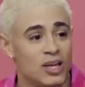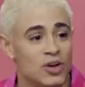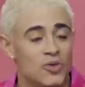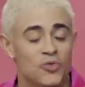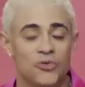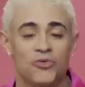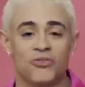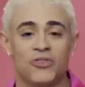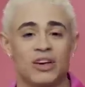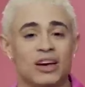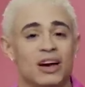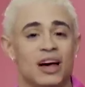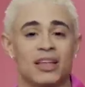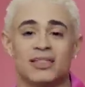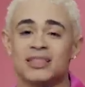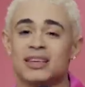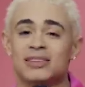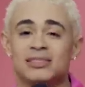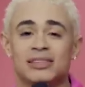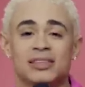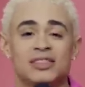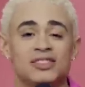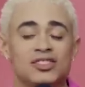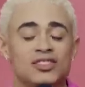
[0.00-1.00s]
and you feel,
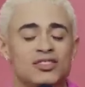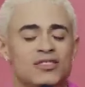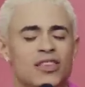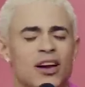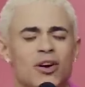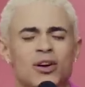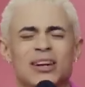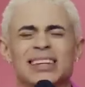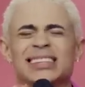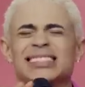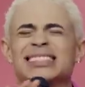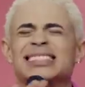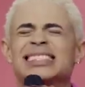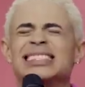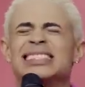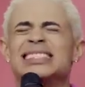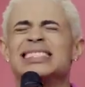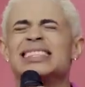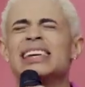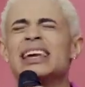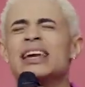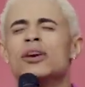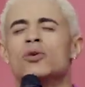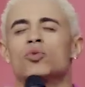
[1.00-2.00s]
and this is, there is
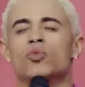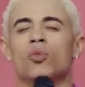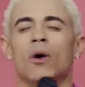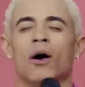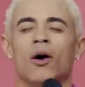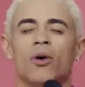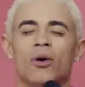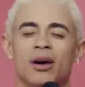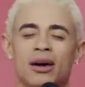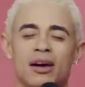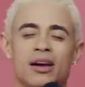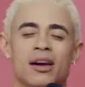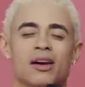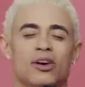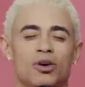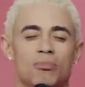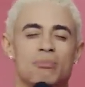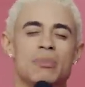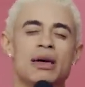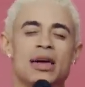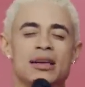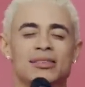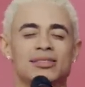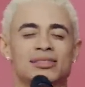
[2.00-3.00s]
zero,
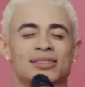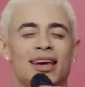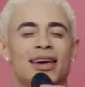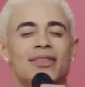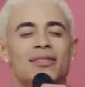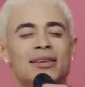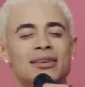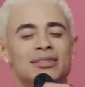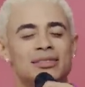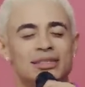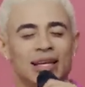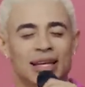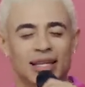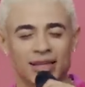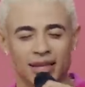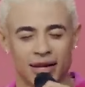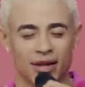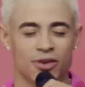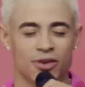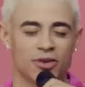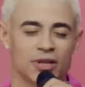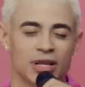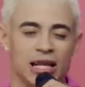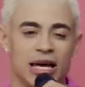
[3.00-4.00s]
hear me say this
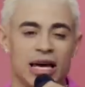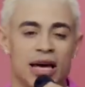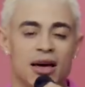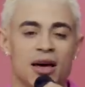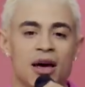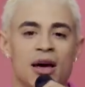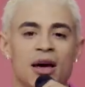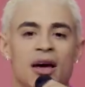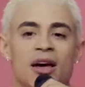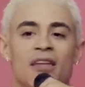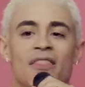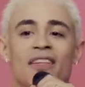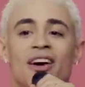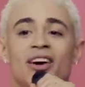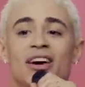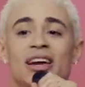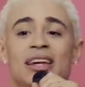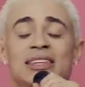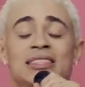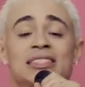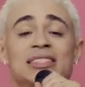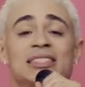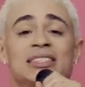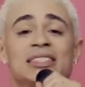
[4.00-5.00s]
clearly,
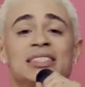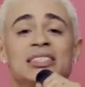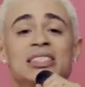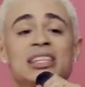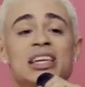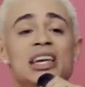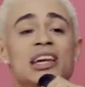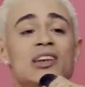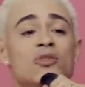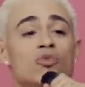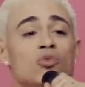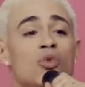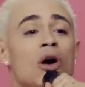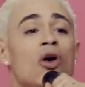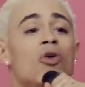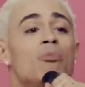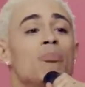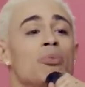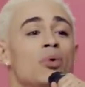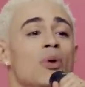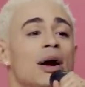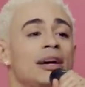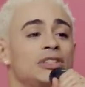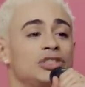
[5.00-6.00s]
there is
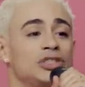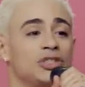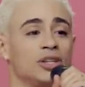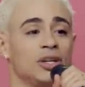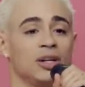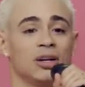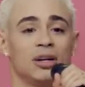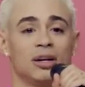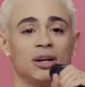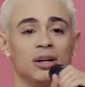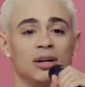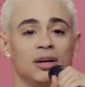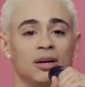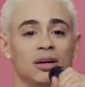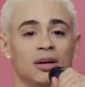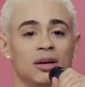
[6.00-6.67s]
zero pressure.